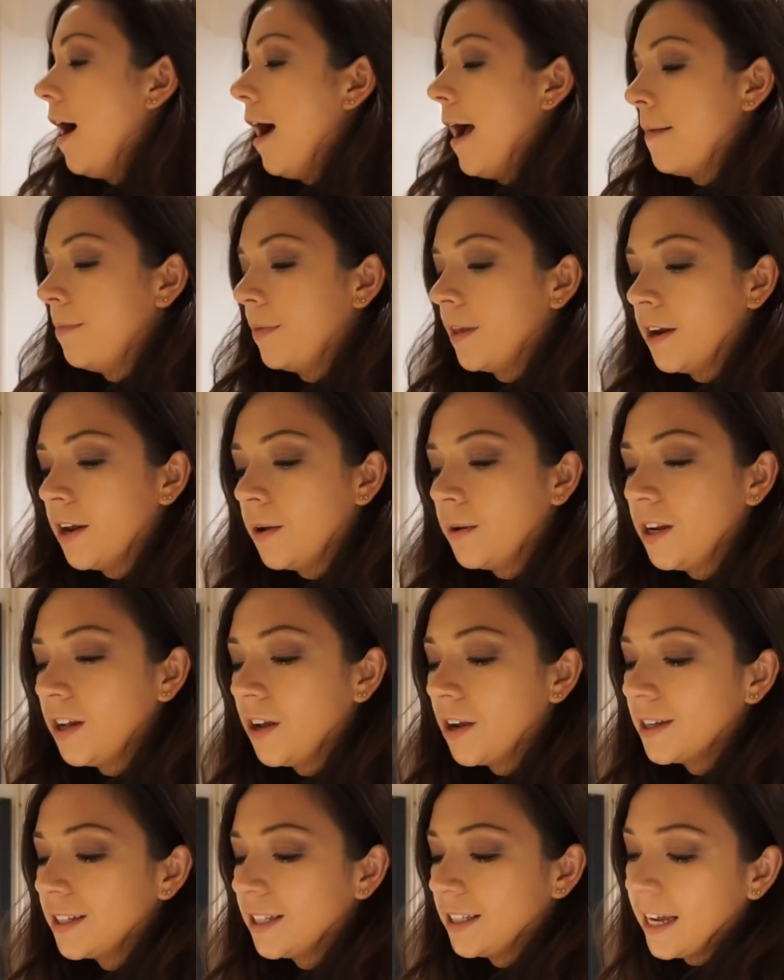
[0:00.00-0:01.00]
Um, you know when you
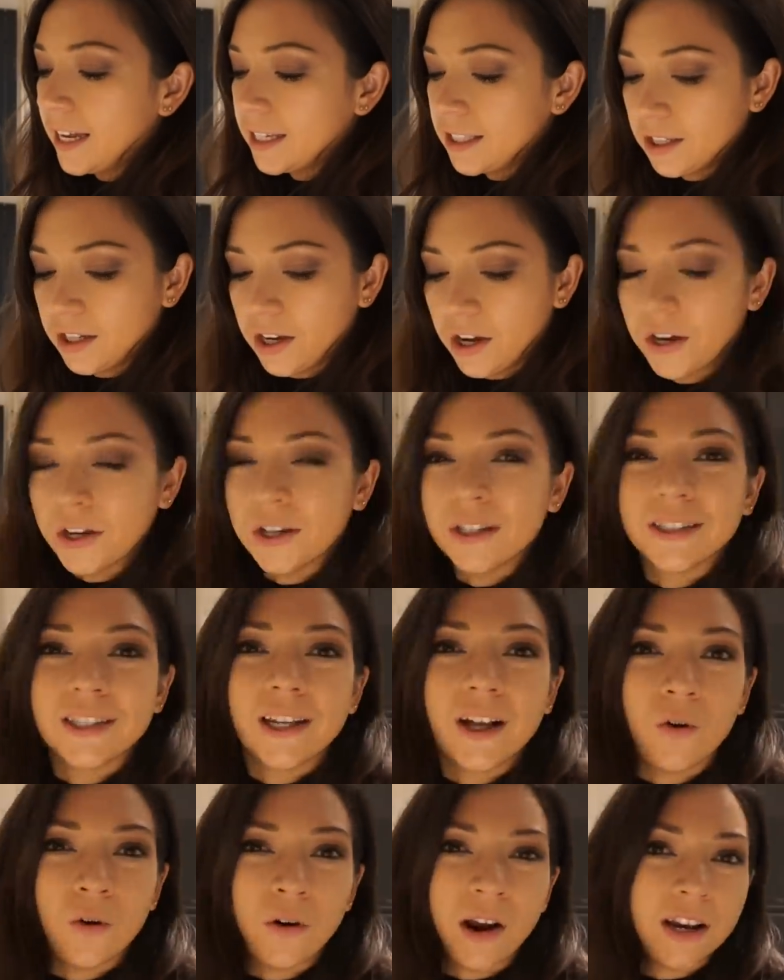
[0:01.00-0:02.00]
go to
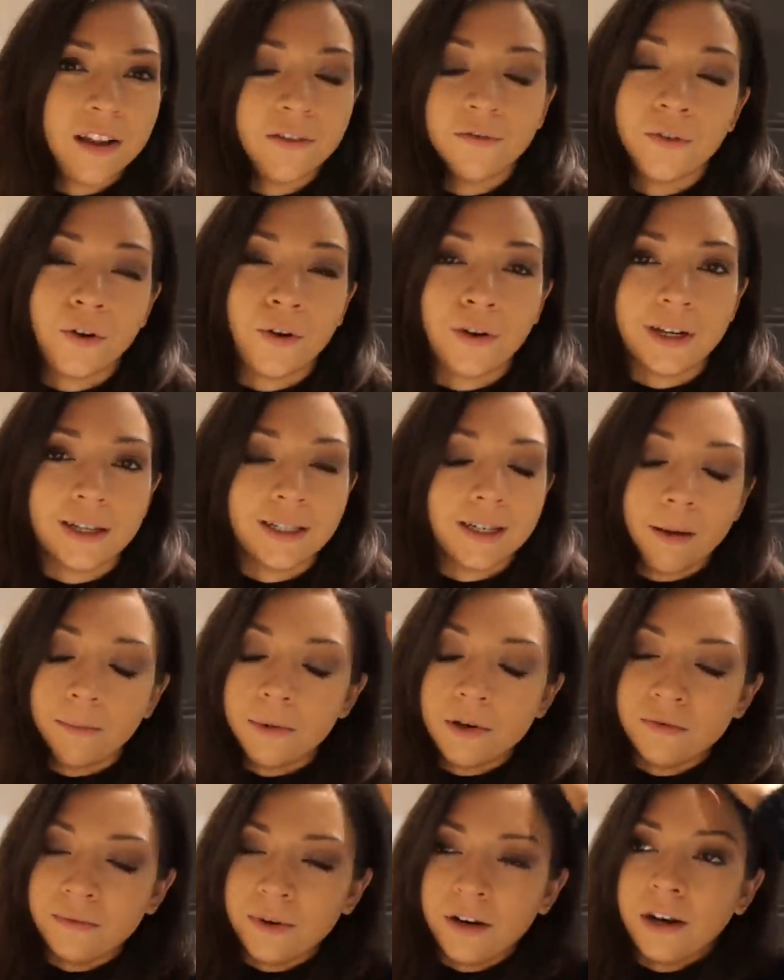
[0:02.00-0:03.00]
Tesco's or any food
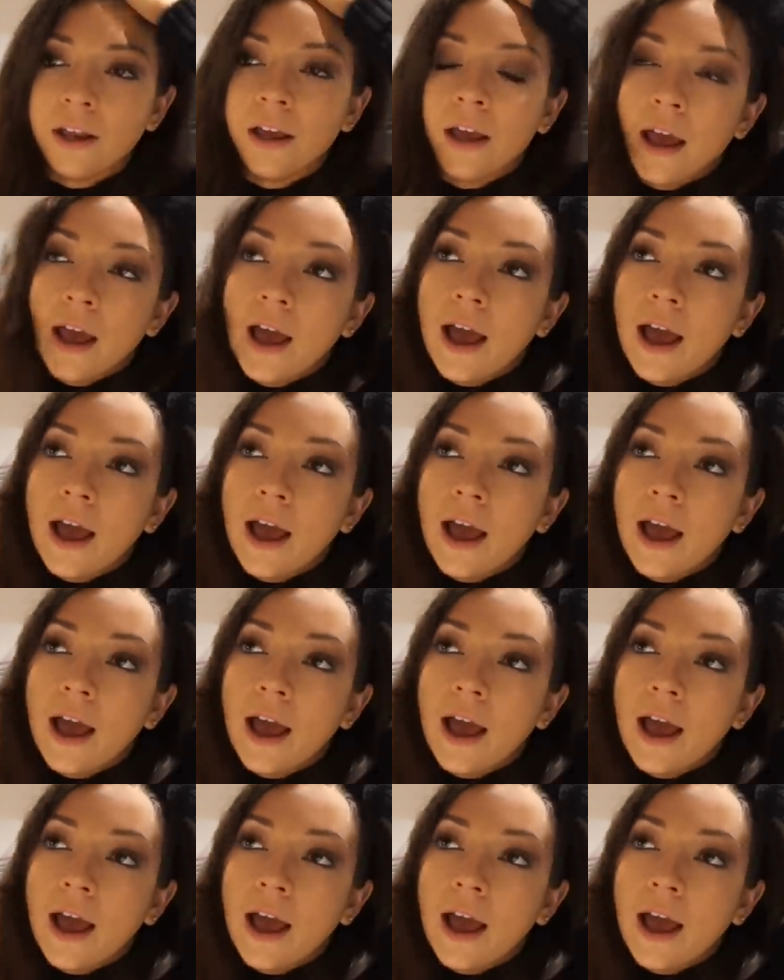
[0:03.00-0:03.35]
establishment